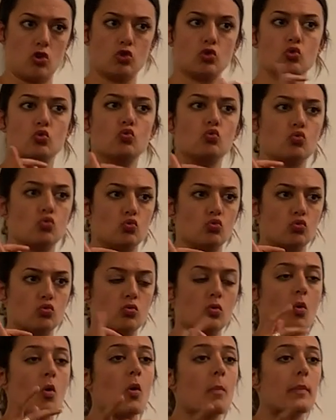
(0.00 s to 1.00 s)
as a
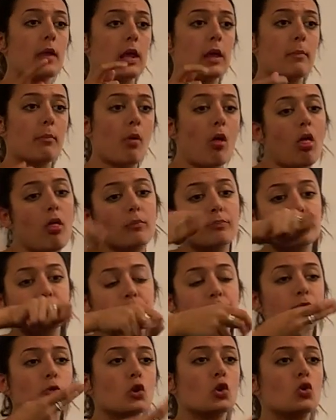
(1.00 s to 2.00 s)
supplement to
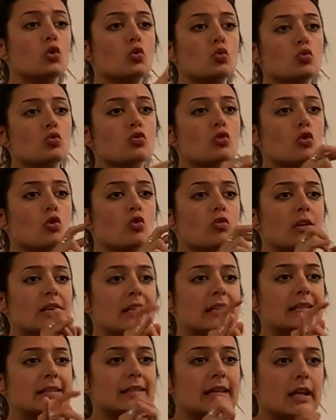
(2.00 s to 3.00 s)
grow muscles,
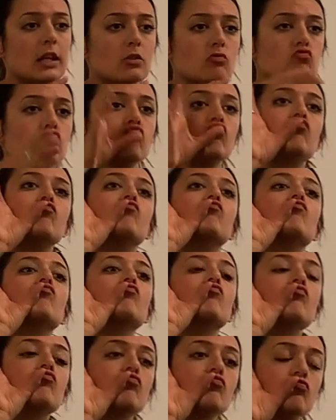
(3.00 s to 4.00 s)
you're
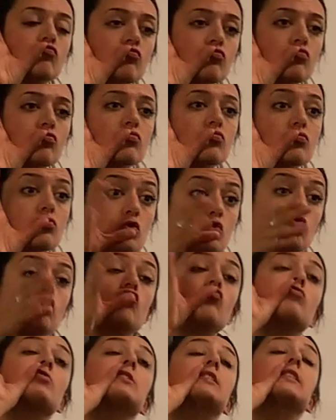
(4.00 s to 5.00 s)
affecting your heart
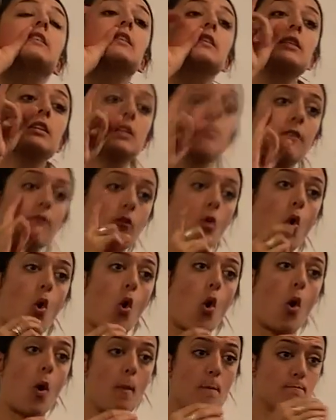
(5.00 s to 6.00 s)

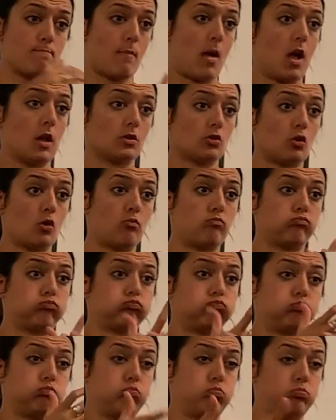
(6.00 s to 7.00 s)
also.
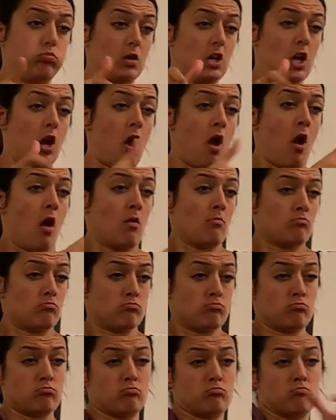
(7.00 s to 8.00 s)
Remember that. And
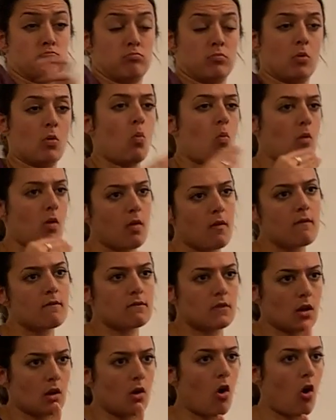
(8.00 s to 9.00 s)
if your heart
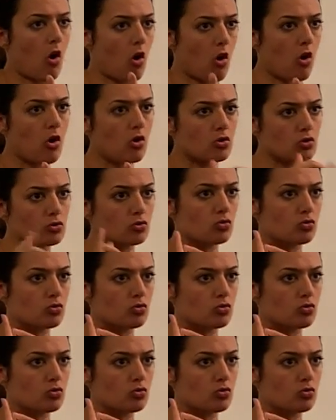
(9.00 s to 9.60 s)
hypertrophies,